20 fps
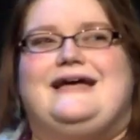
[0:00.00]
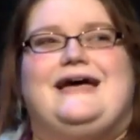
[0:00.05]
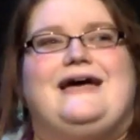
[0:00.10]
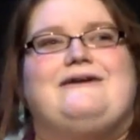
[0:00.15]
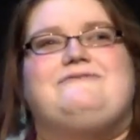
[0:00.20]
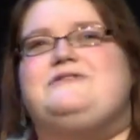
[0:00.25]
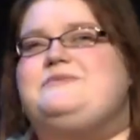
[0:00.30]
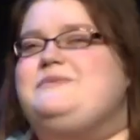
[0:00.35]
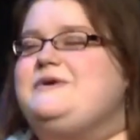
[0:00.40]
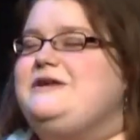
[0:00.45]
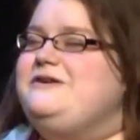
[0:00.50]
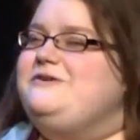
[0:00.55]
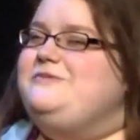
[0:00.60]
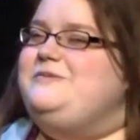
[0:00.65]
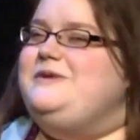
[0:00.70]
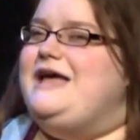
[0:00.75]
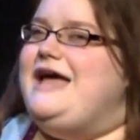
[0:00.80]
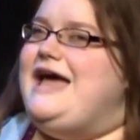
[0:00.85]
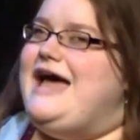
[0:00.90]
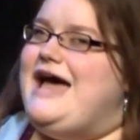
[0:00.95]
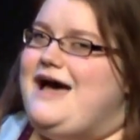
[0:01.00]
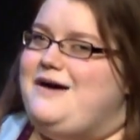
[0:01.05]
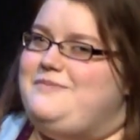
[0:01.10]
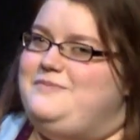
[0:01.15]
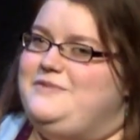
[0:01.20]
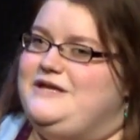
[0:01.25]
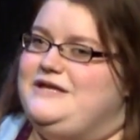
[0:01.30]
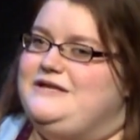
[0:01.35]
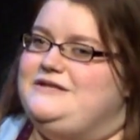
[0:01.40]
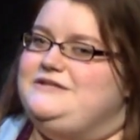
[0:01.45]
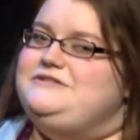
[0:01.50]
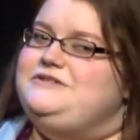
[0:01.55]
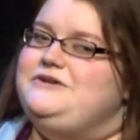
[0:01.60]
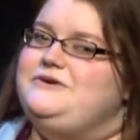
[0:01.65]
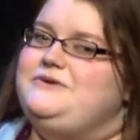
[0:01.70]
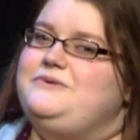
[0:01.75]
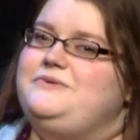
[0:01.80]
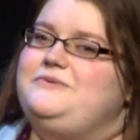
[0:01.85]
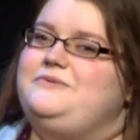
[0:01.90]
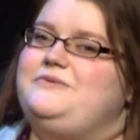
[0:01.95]
everybody will be happy.
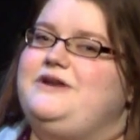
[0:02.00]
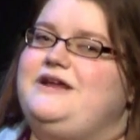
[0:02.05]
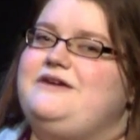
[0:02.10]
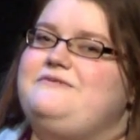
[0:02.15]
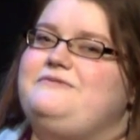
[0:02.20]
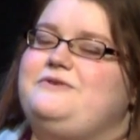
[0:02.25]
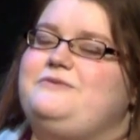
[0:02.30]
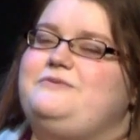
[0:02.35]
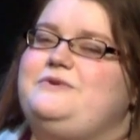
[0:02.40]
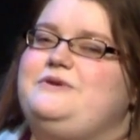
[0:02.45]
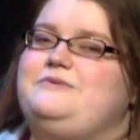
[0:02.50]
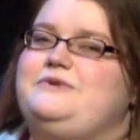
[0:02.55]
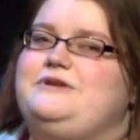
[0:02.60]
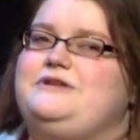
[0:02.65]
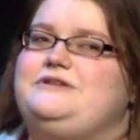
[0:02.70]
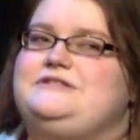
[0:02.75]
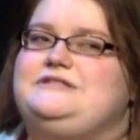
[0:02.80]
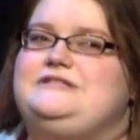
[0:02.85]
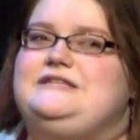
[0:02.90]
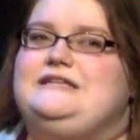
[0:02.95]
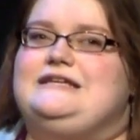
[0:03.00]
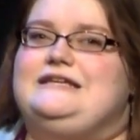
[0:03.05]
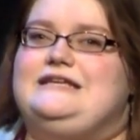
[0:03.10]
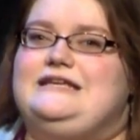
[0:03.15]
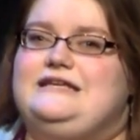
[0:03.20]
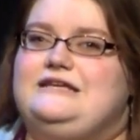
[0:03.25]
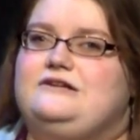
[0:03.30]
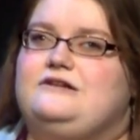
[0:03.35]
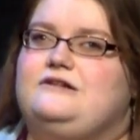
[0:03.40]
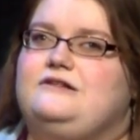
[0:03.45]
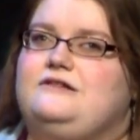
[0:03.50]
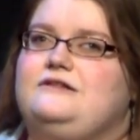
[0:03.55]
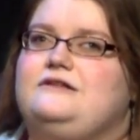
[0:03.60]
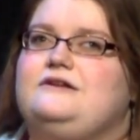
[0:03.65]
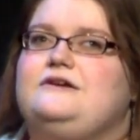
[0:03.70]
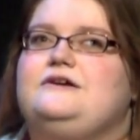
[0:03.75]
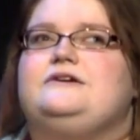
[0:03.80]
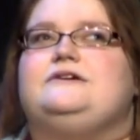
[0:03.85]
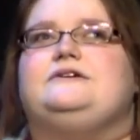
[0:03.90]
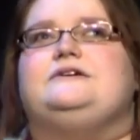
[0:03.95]
So whenever we would see an eagle
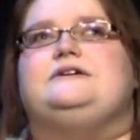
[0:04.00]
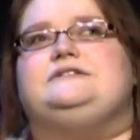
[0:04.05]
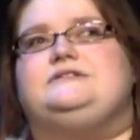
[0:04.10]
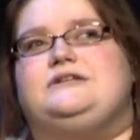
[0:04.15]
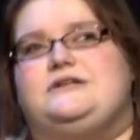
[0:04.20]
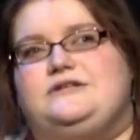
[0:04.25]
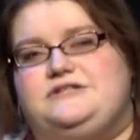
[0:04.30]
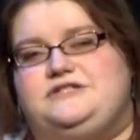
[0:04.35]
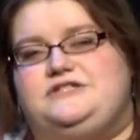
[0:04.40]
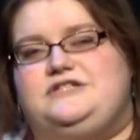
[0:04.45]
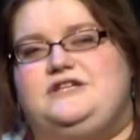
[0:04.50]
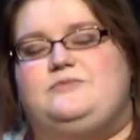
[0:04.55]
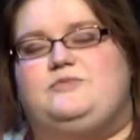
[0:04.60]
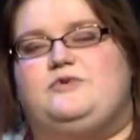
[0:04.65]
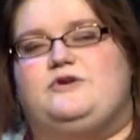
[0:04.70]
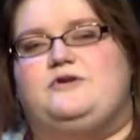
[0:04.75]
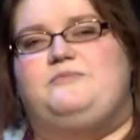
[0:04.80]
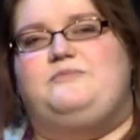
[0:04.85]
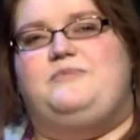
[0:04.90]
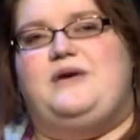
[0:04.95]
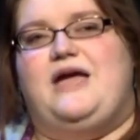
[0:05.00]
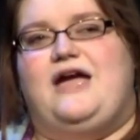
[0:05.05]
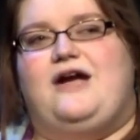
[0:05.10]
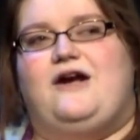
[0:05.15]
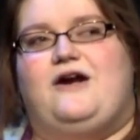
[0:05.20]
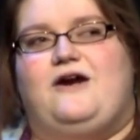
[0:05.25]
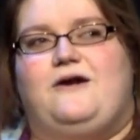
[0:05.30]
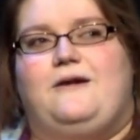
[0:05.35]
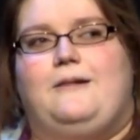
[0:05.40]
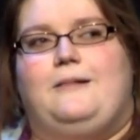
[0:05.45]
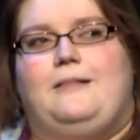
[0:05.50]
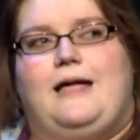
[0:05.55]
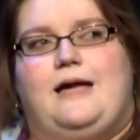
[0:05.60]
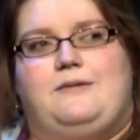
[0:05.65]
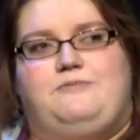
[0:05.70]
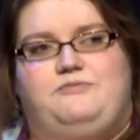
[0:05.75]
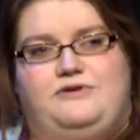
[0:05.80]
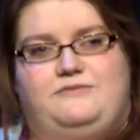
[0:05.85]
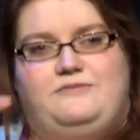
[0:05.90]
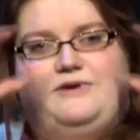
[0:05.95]
or a dull sheep or a bear,
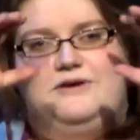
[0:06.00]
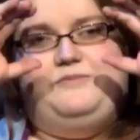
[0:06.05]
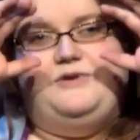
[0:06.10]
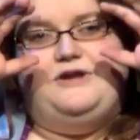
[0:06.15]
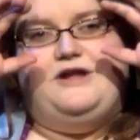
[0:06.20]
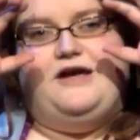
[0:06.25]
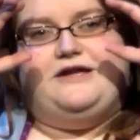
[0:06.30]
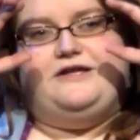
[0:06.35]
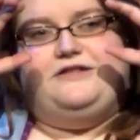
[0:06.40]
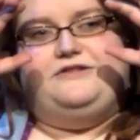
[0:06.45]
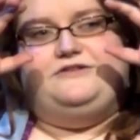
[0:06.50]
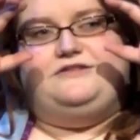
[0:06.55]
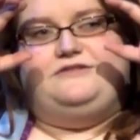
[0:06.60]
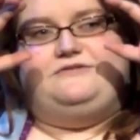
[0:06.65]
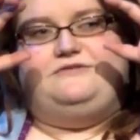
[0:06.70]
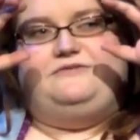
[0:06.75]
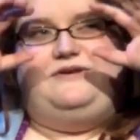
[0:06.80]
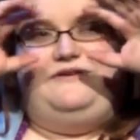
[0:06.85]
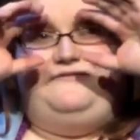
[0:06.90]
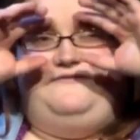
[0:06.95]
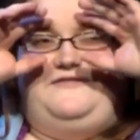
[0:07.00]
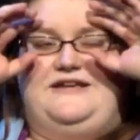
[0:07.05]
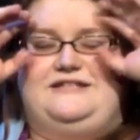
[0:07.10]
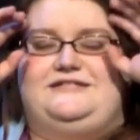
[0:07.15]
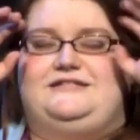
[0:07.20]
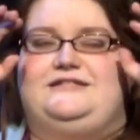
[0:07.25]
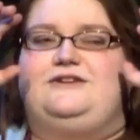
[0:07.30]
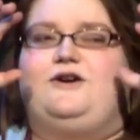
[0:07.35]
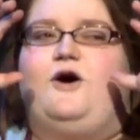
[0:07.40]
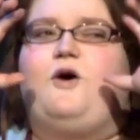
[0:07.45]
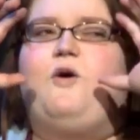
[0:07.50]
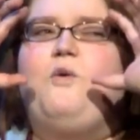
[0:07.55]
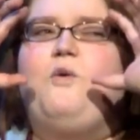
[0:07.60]
I'd put my binoculars up to my face and go,